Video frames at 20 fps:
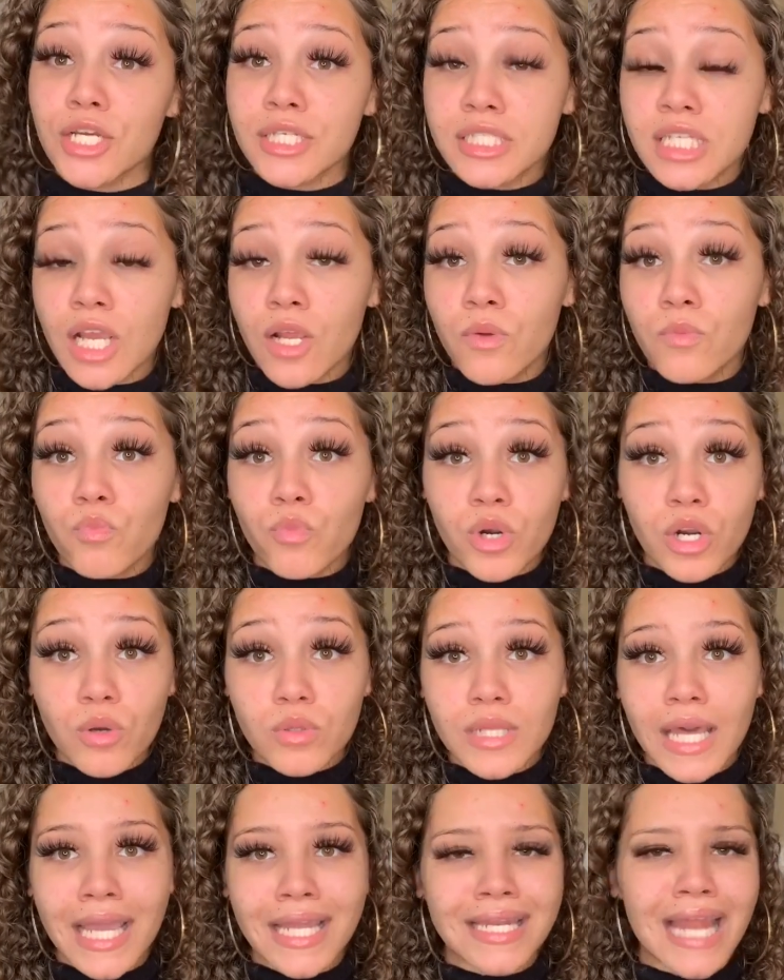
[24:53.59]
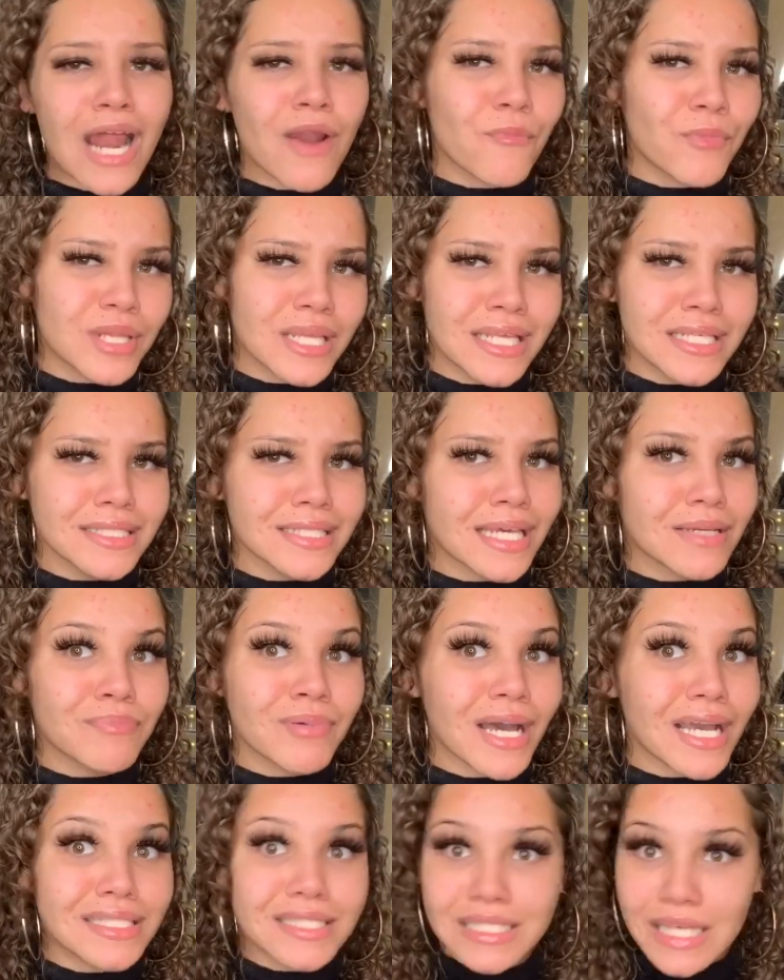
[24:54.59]
It's getting real late. Not really. It's like
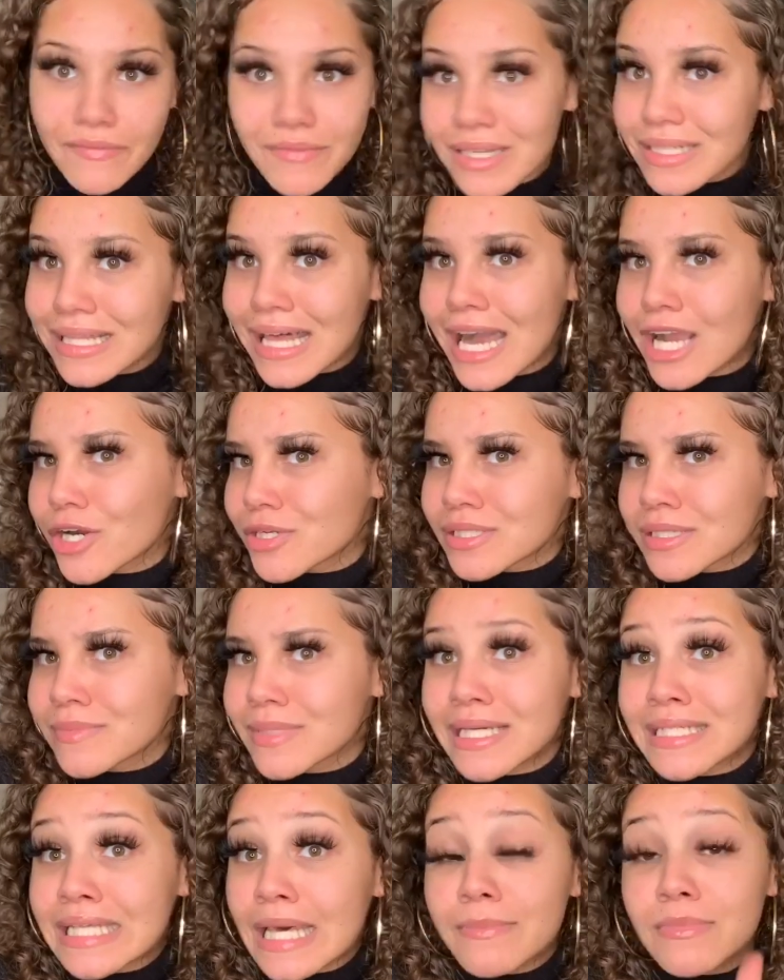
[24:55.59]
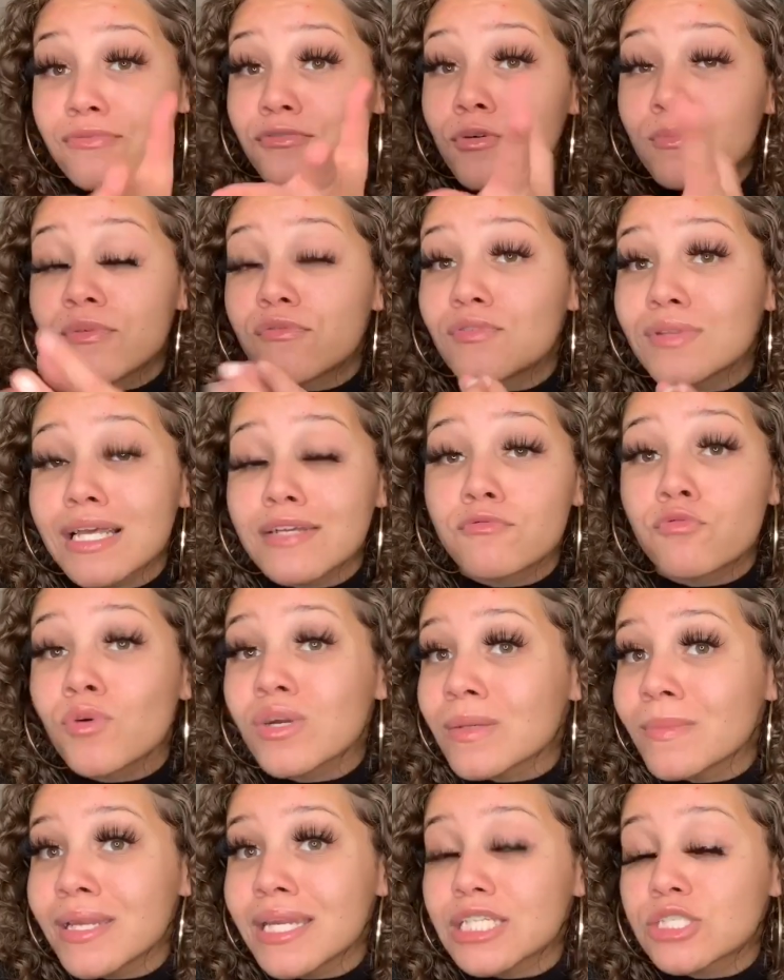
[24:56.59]
probably 7 o'clock or something because I've been filming for like
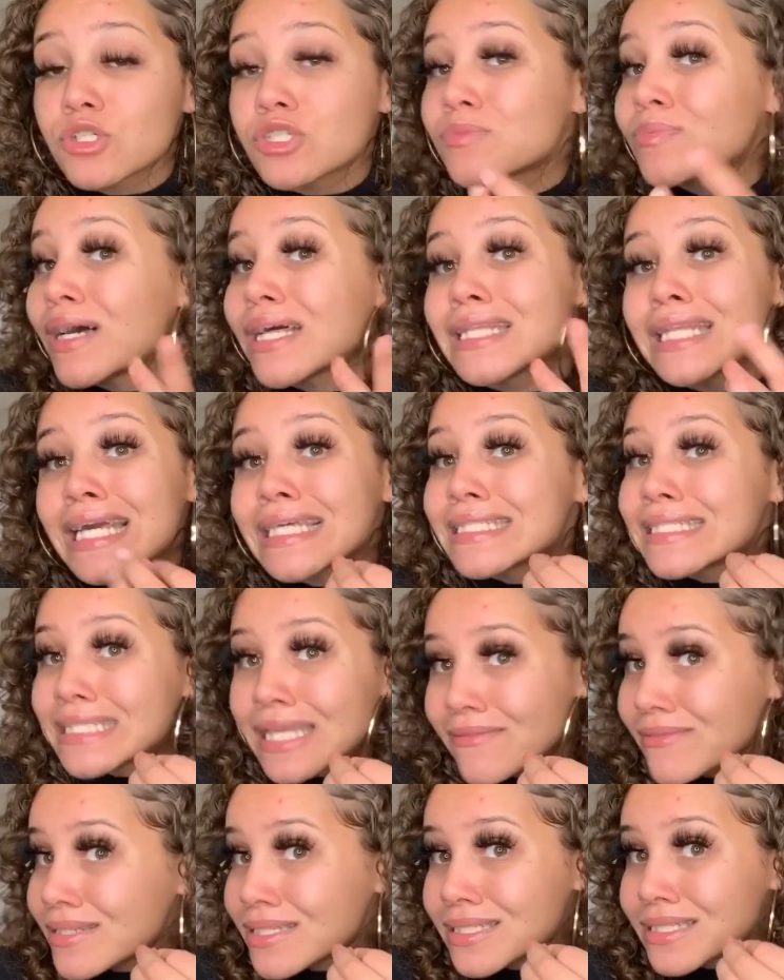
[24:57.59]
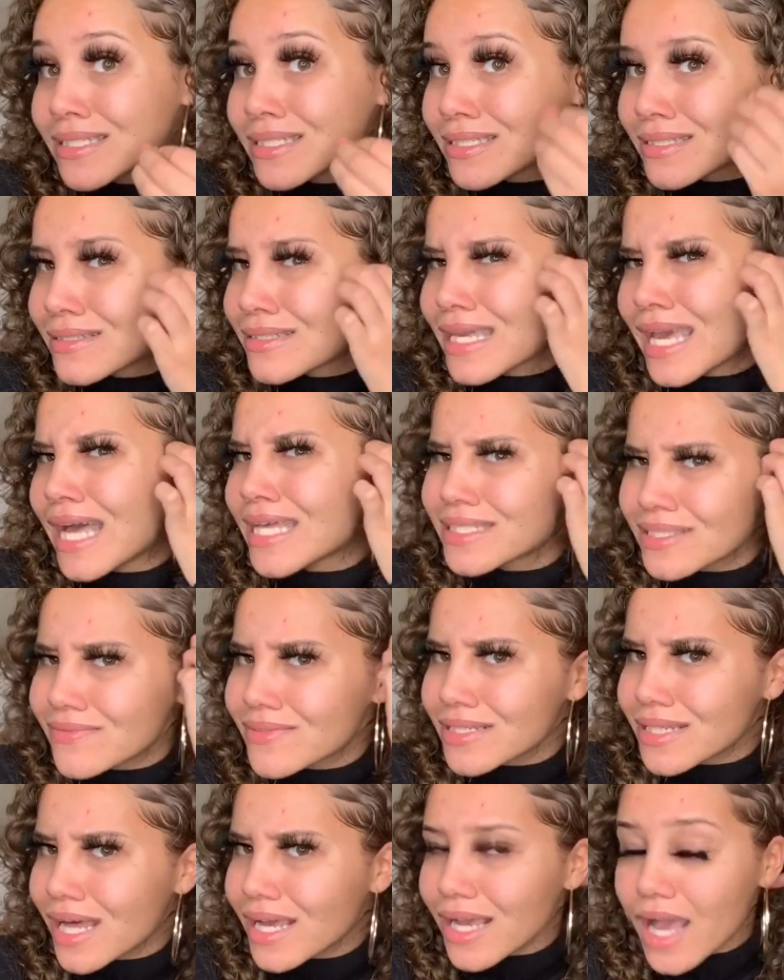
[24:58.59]
40 minutes. So it's probably like 7, yeah, 7
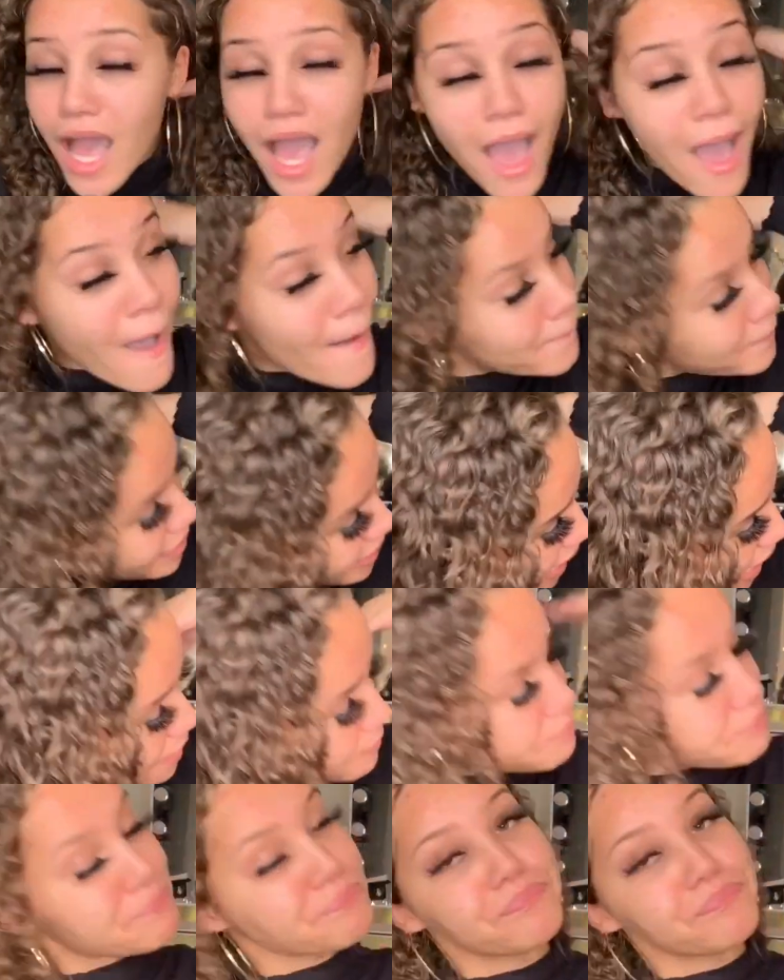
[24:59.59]
o'clock. But yeah,